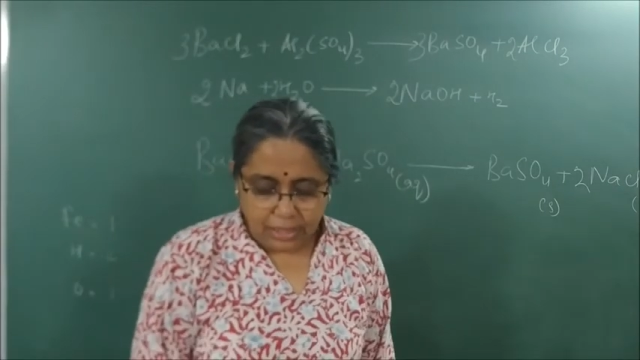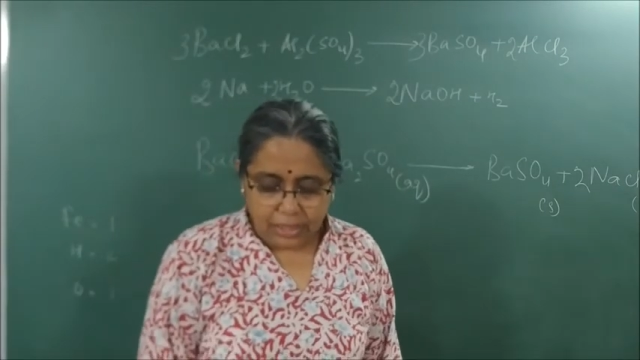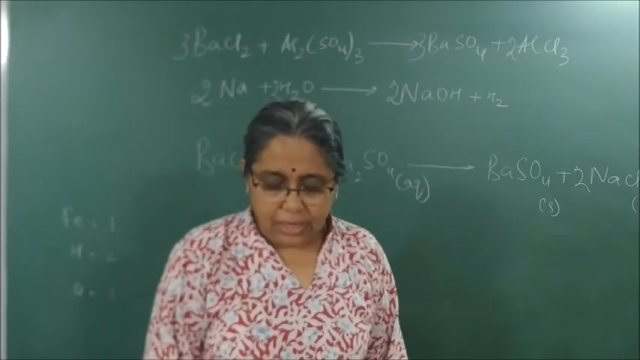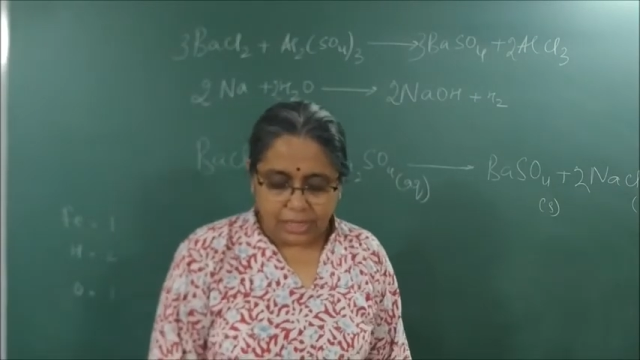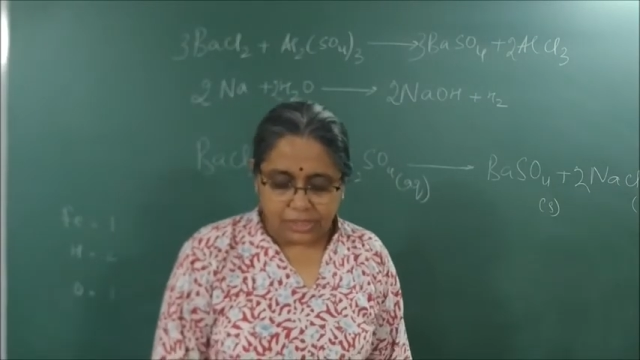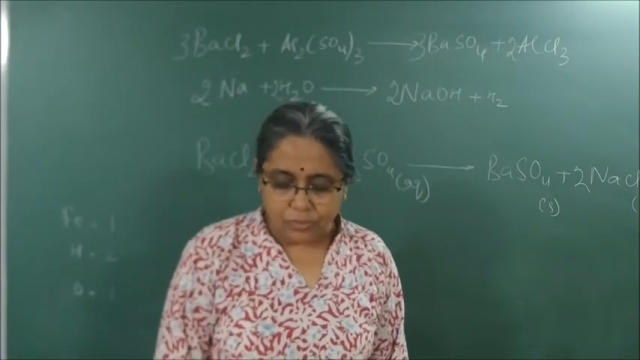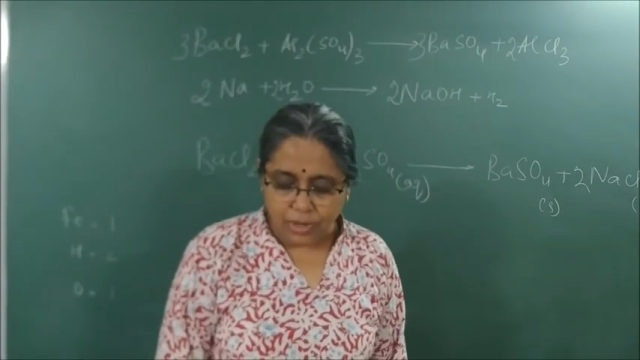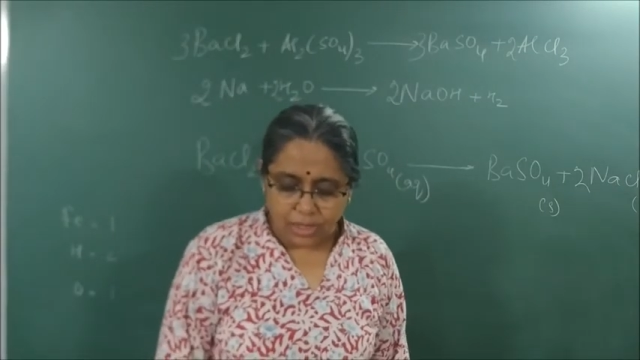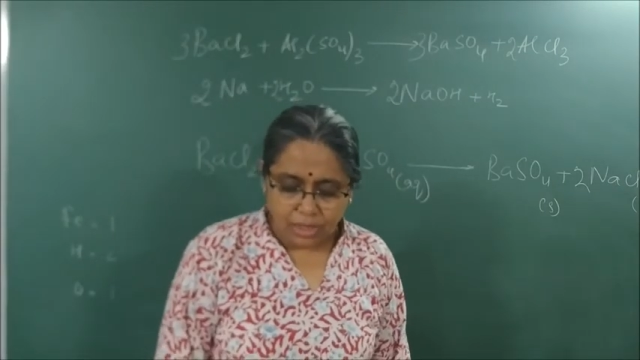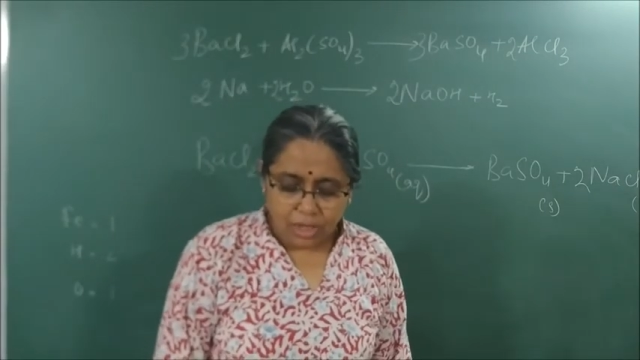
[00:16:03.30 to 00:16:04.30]
Next
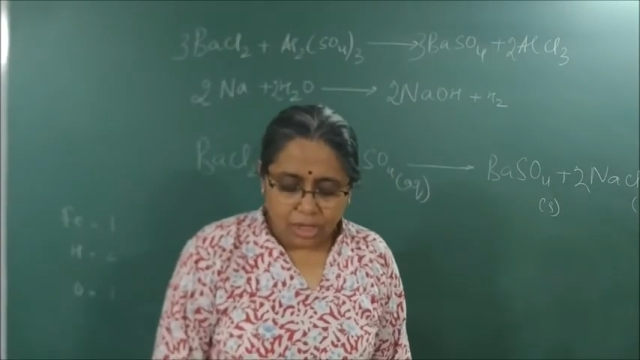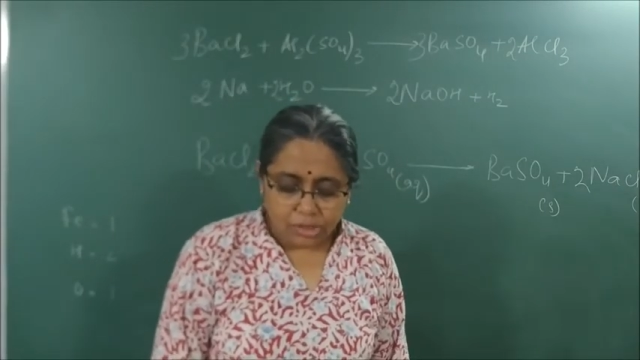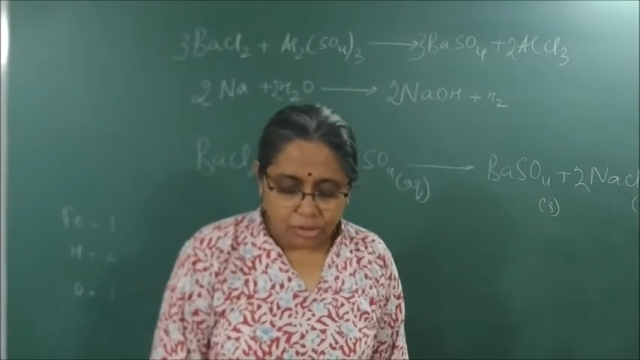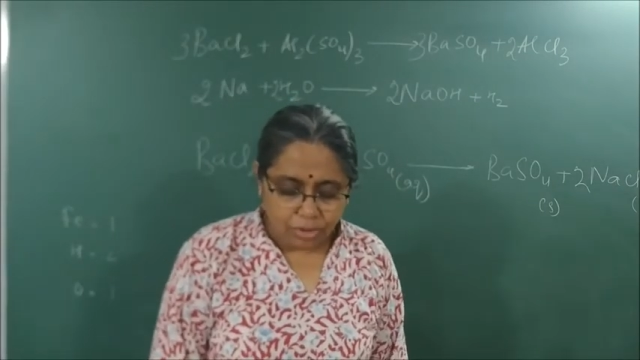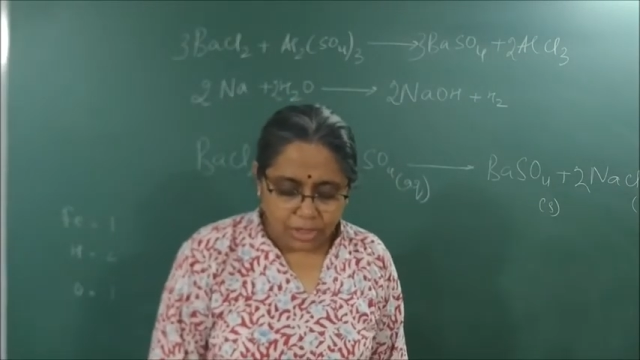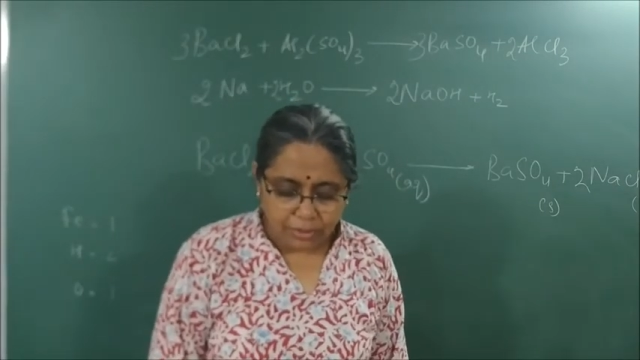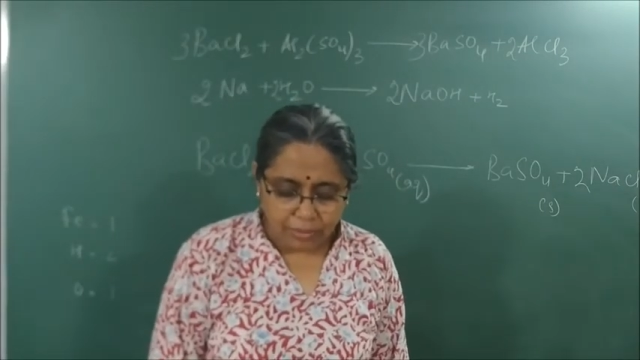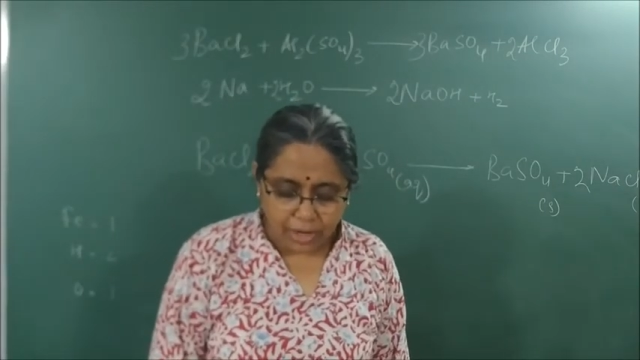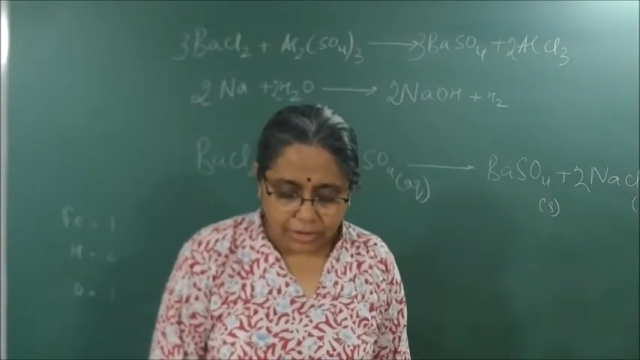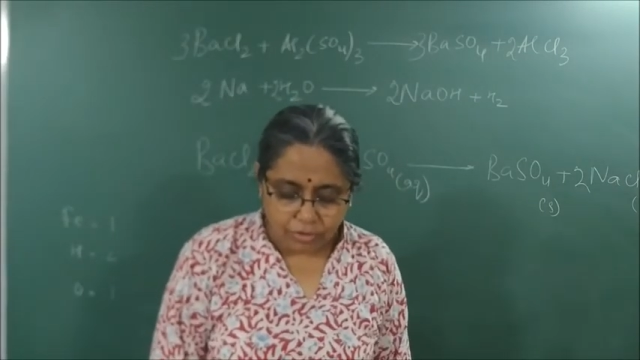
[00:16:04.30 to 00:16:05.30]
one, sodium
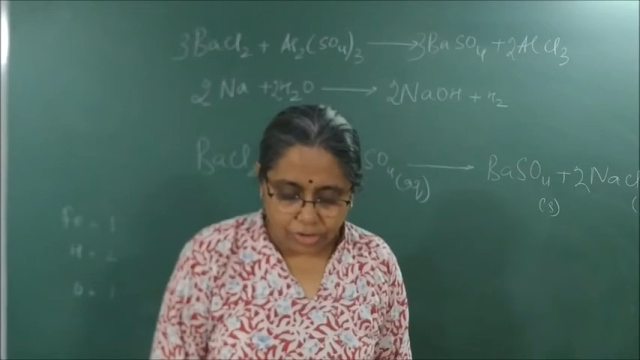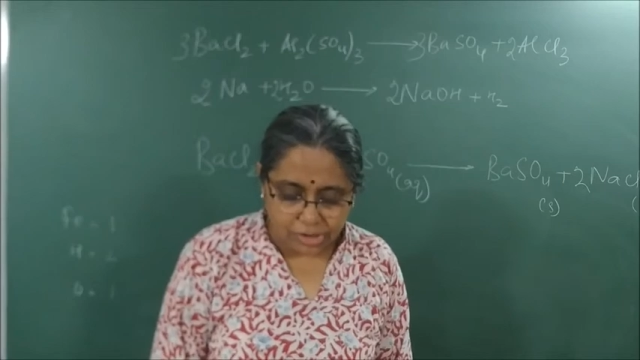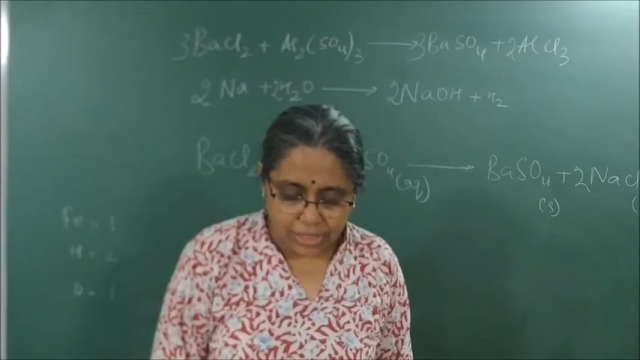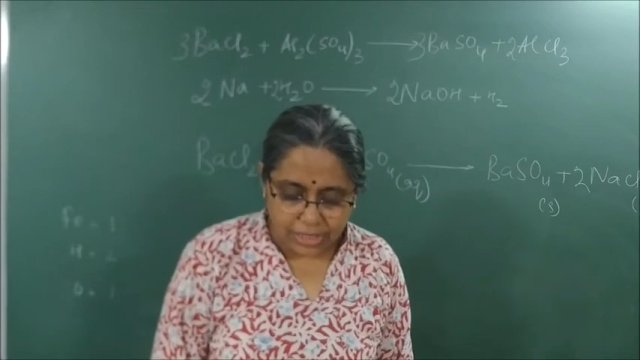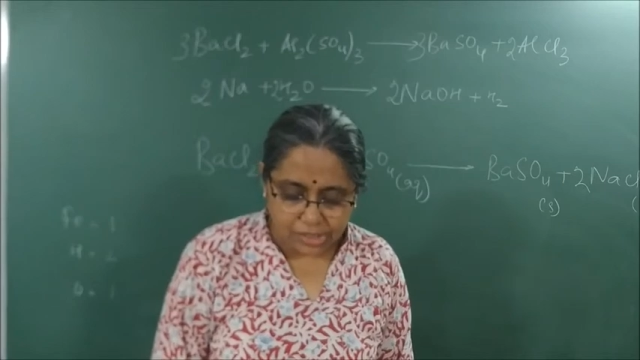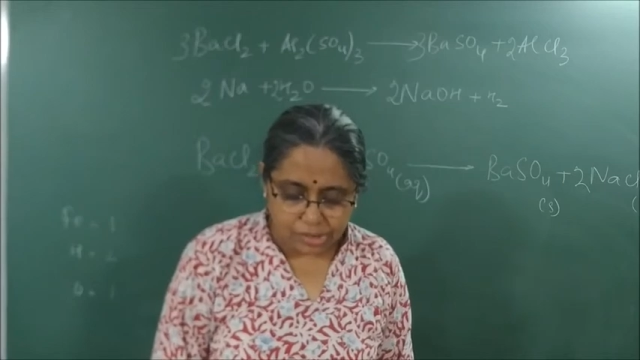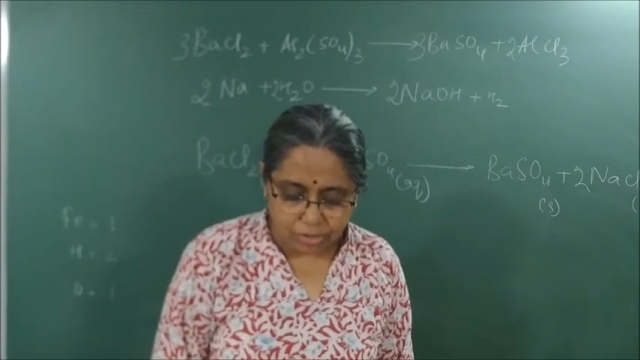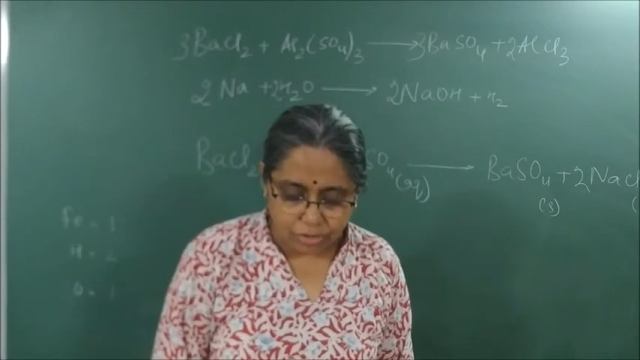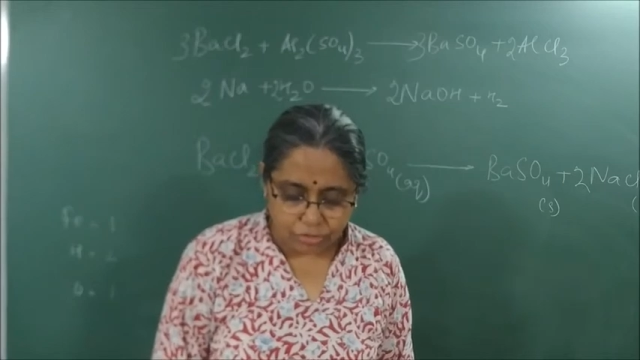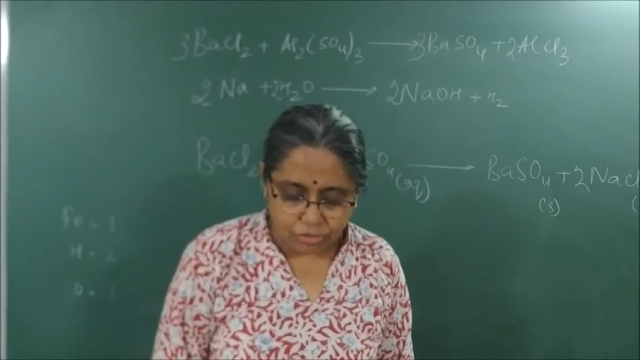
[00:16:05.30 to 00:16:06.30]
hydroxide
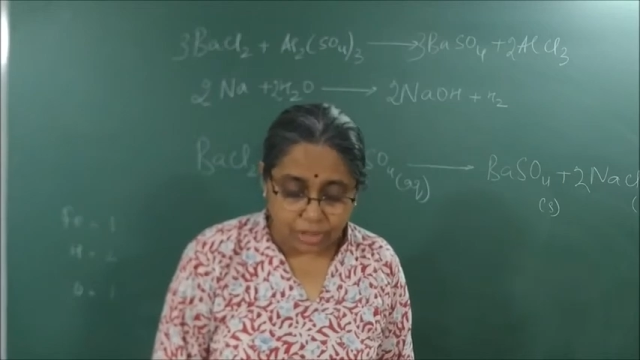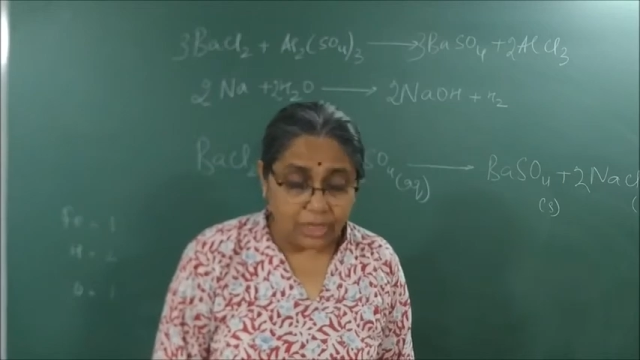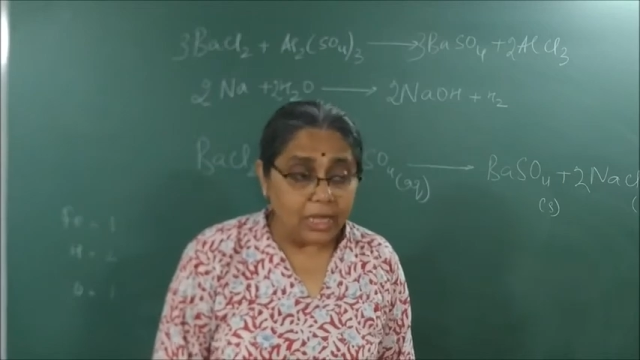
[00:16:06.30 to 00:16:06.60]
solution